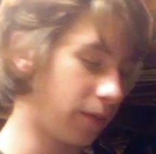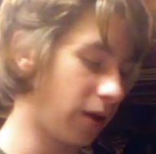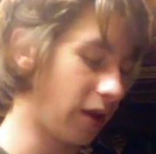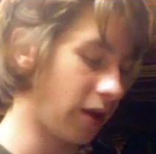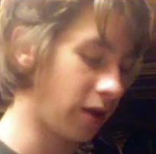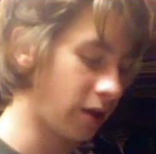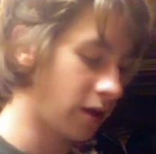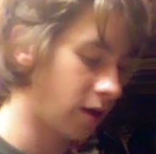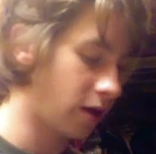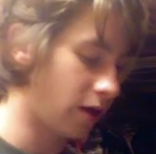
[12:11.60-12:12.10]

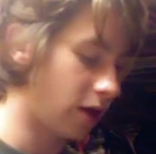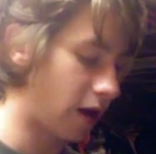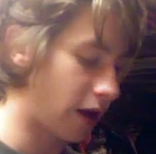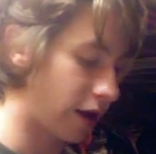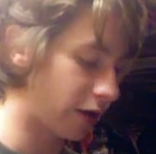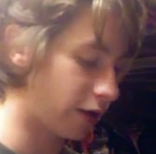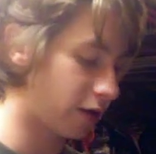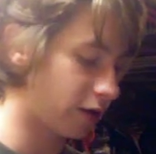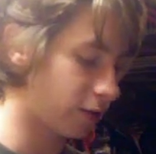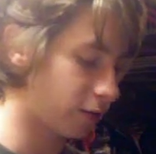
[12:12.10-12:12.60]
me, I
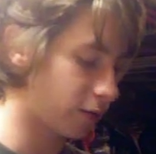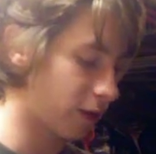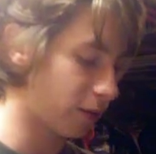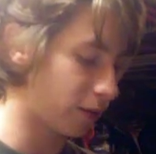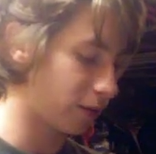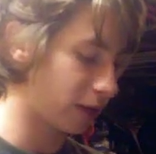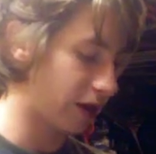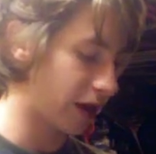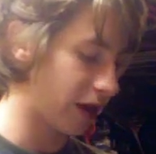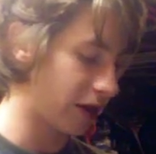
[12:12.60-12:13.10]
could
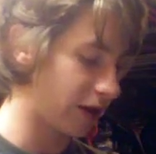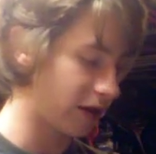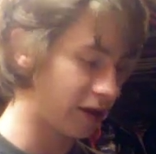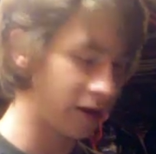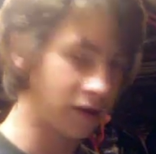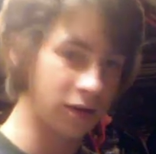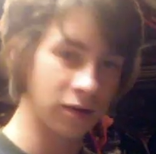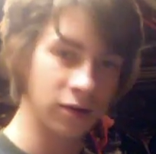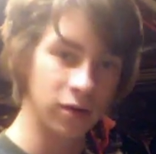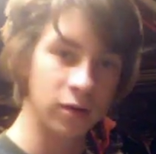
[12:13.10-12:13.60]
replicate
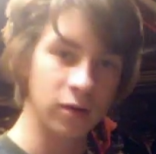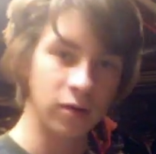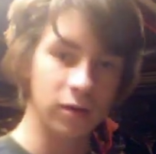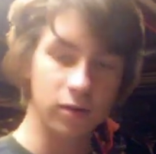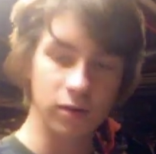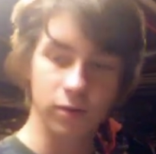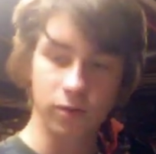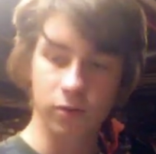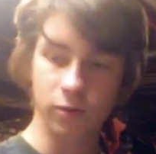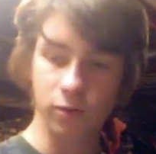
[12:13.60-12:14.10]
it
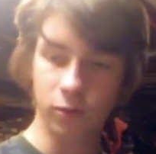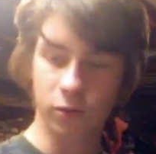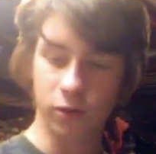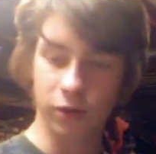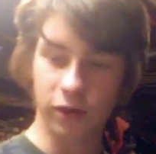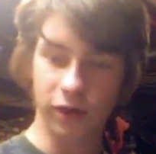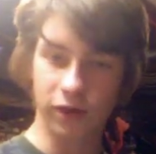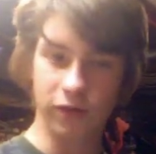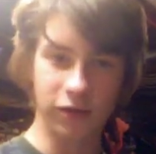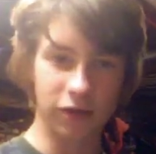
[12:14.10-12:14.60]

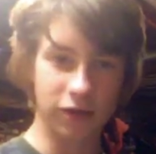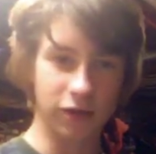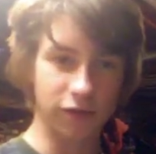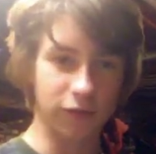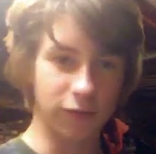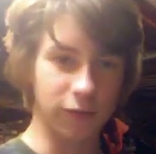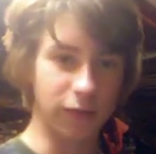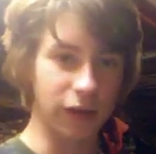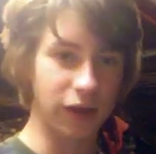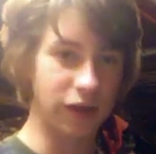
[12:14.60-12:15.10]
or give it a
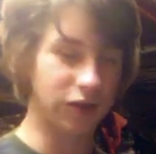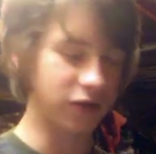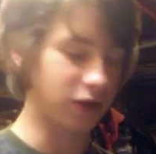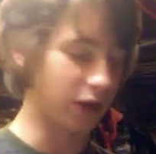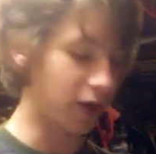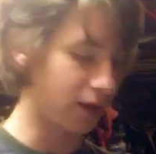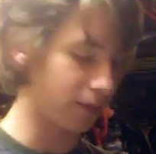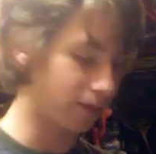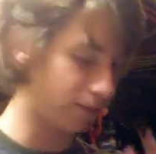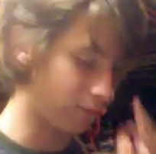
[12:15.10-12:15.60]
different paint
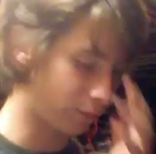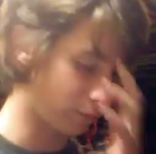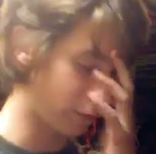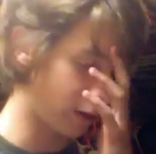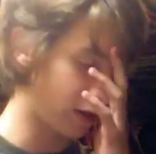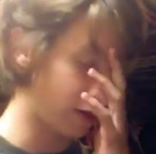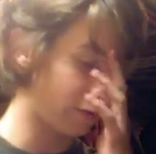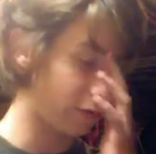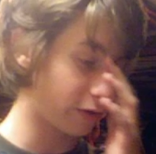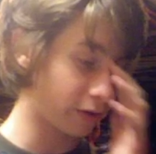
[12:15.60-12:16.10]
job,
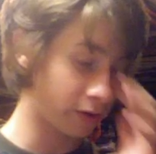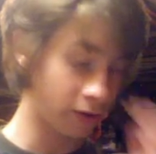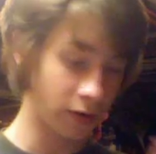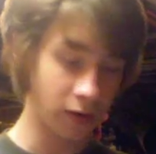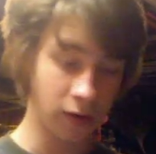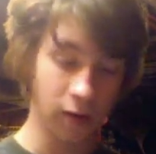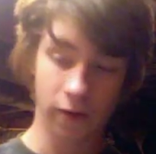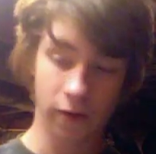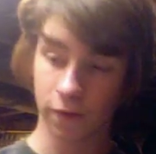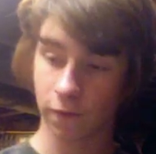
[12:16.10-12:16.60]
whatever,
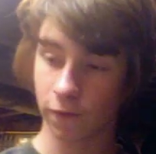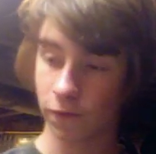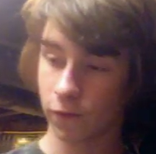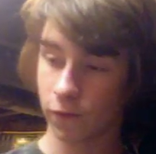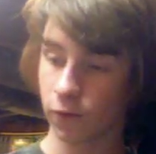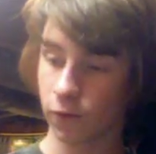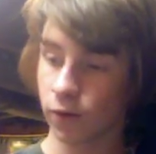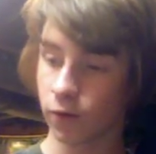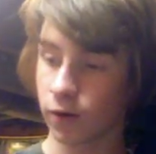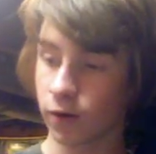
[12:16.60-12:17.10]

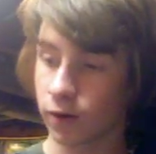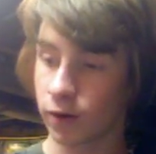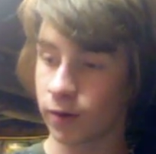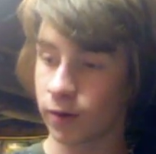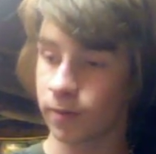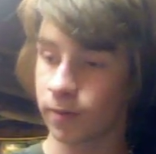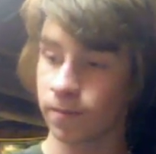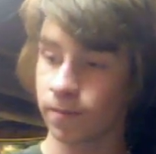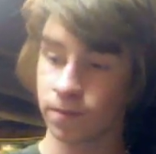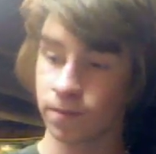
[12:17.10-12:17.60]
for
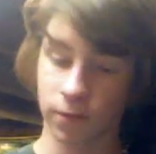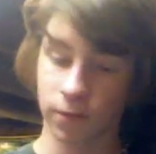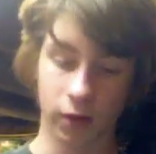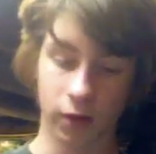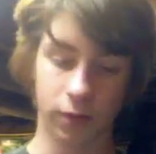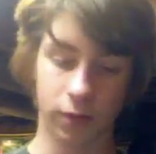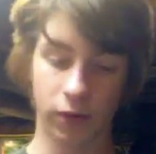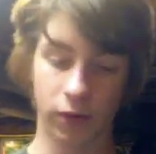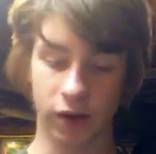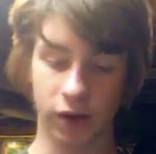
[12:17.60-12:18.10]

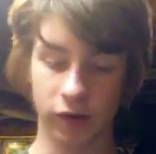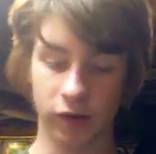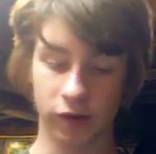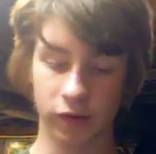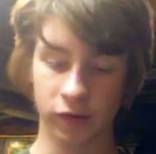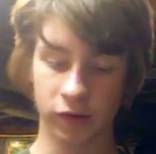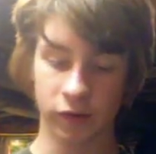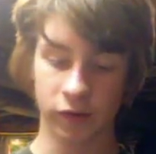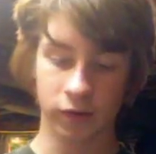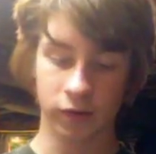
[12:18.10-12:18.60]
a
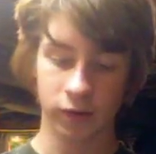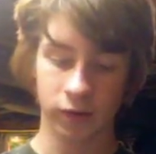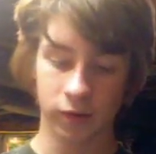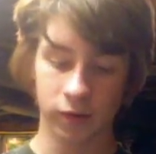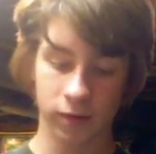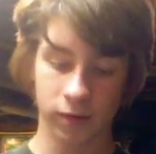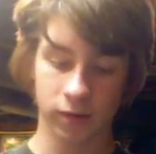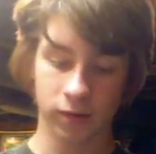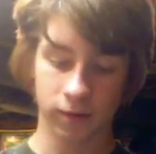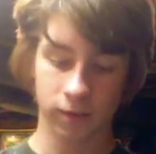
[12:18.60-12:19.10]
price.
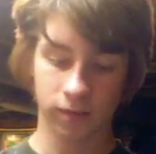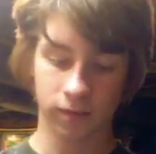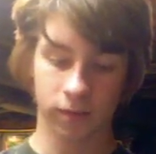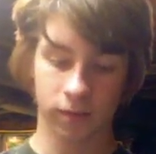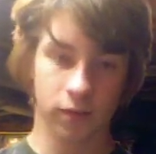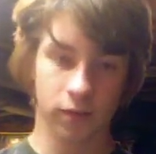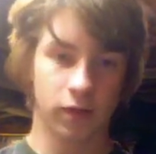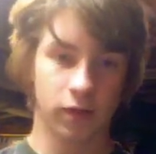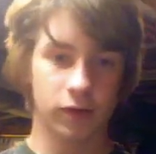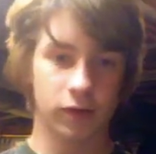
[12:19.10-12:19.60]

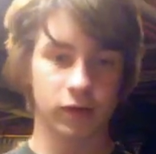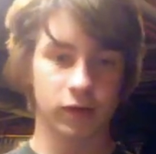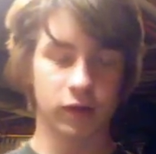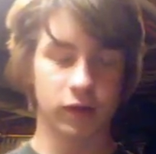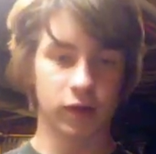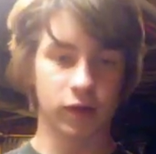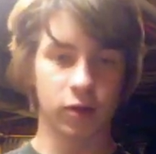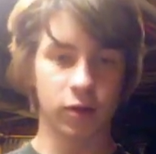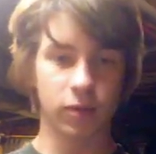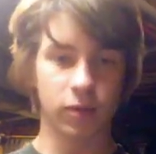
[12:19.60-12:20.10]

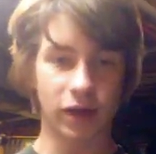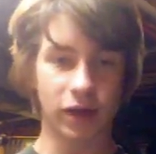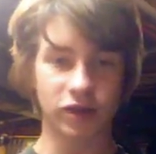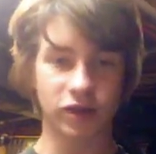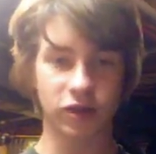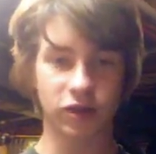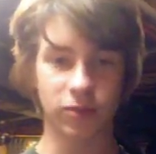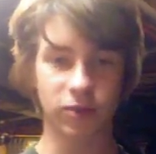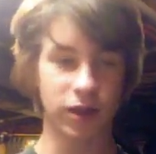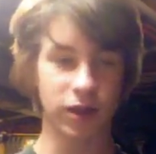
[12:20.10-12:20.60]
So
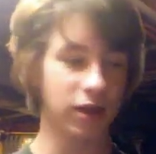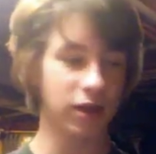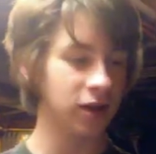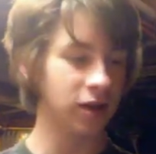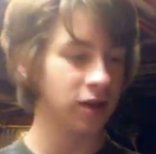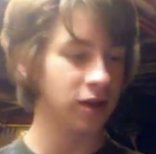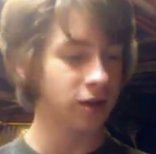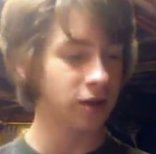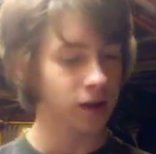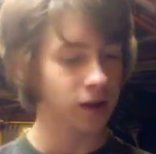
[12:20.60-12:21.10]
message me
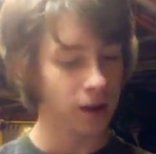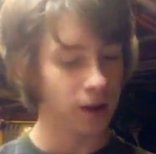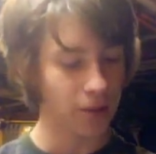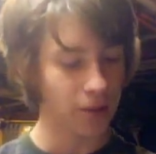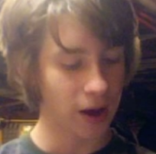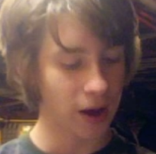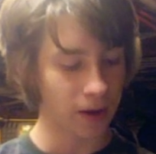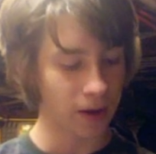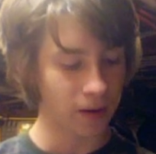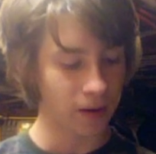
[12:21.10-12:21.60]

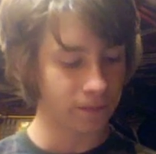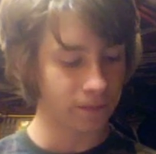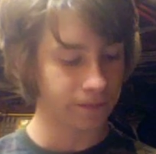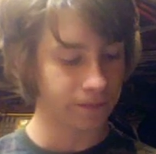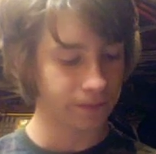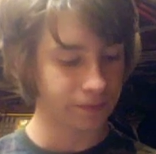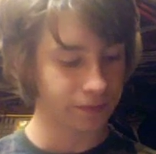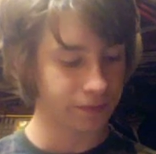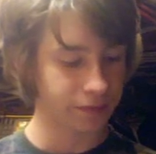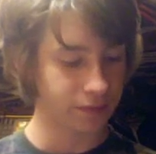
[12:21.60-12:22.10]
about
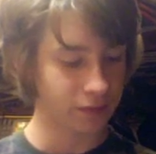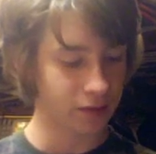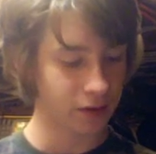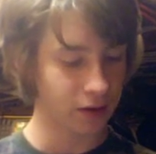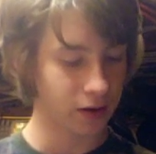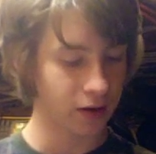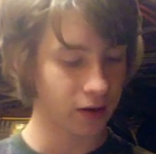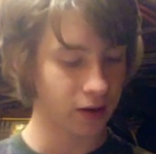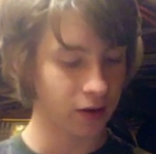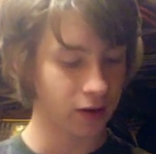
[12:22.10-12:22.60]

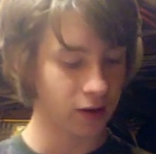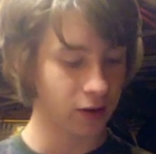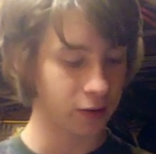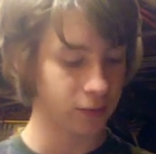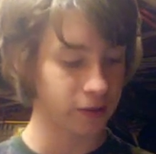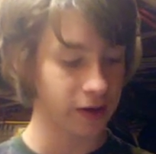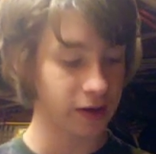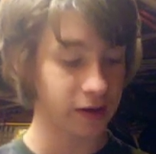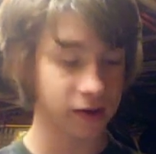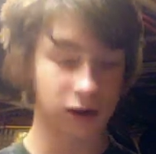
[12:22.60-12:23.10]
a
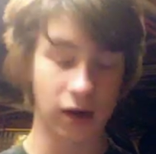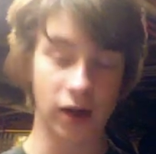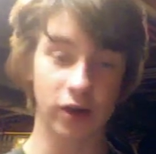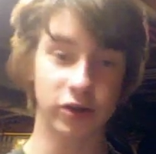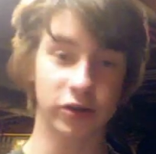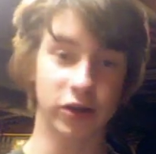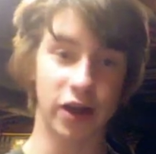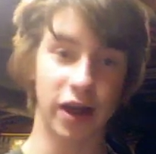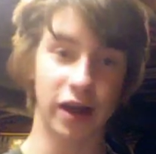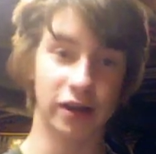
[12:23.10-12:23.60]
Raider
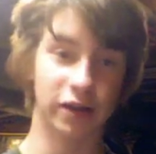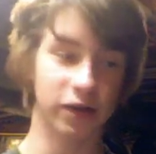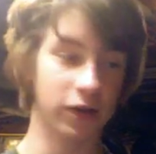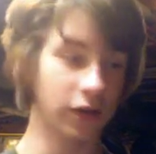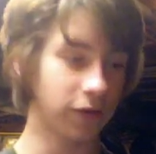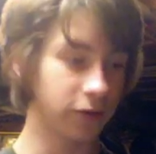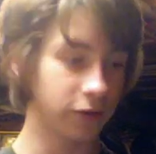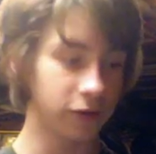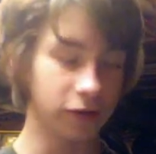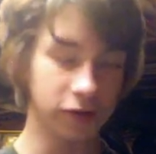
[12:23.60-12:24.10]
contract
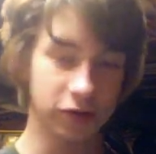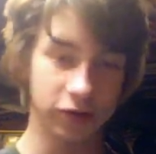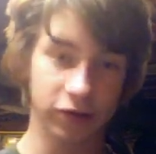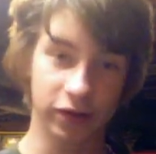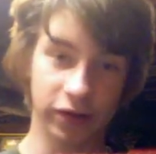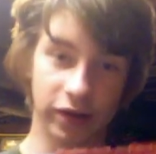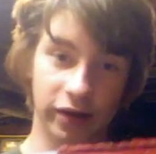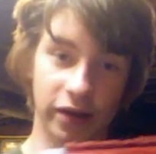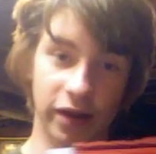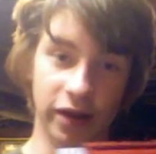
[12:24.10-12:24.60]
if you're
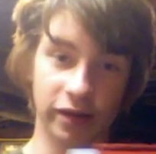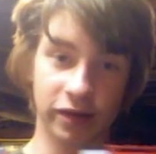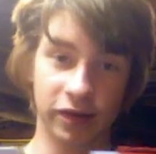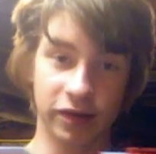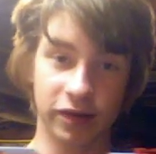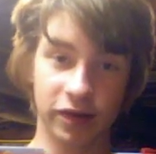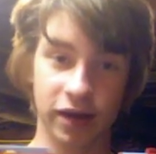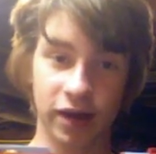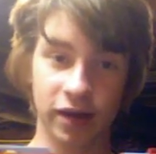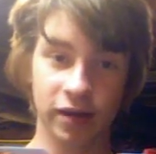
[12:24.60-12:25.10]
interested. As I
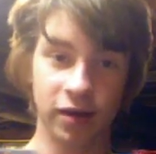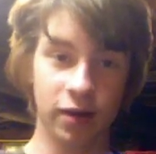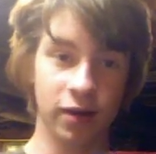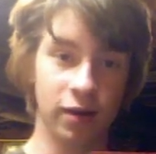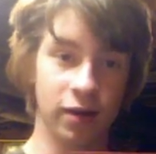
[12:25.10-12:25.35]
said,